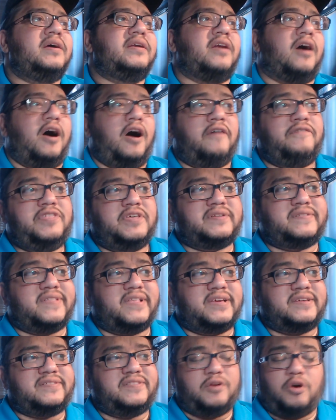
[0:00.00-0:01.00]
Now, of this
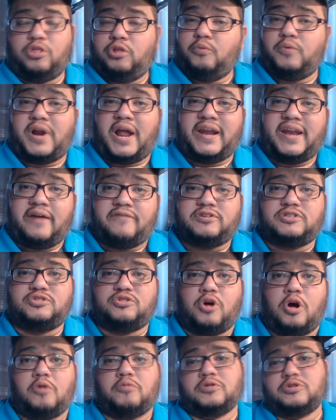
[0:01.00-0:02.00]
list, the only one I never
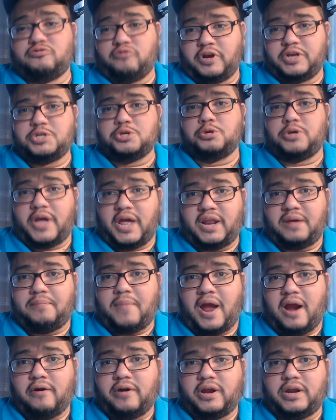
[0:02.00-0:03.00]
saw was Rachel Getting
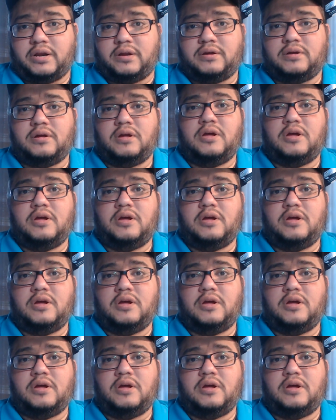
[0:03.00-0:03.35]
Married,